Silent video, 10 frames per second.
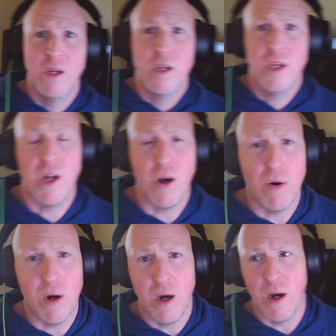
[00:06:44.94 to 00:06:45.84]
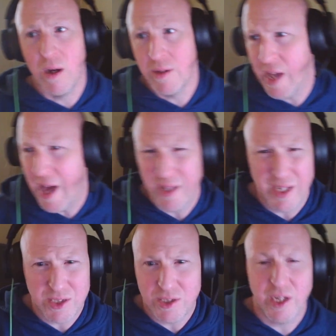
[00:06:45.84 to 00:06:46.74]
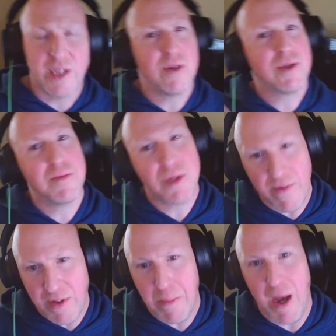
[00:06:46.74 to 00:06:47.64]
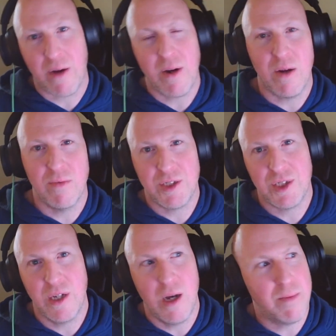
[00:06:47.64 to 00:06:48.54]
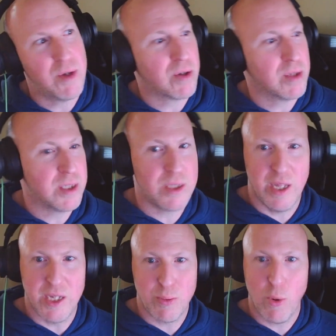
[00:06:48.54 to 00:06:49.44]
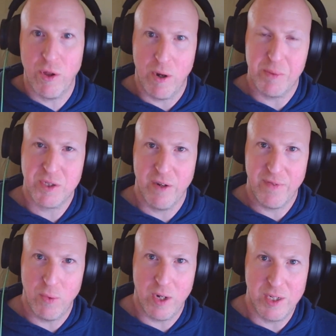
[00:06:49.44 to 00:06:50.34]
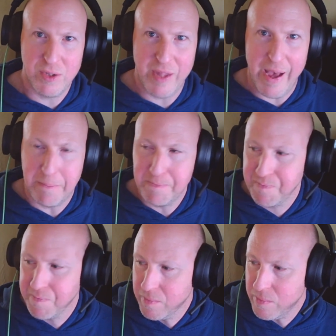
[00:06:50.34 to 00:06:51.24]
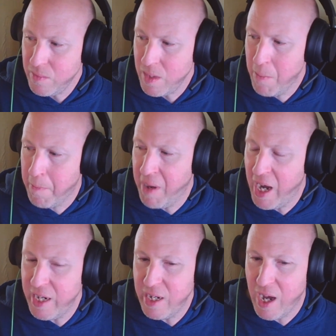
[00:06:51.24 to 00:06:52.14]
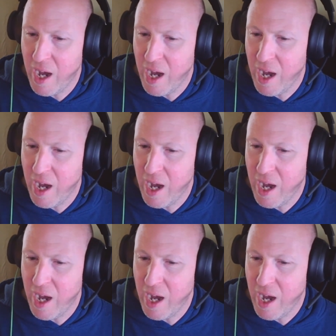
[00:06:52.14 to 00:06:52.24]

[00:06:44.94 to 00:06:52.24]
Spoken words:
The adolescence thing, there's some stuff in the background, which you can listen to that spoiler episode if you want to do that. But,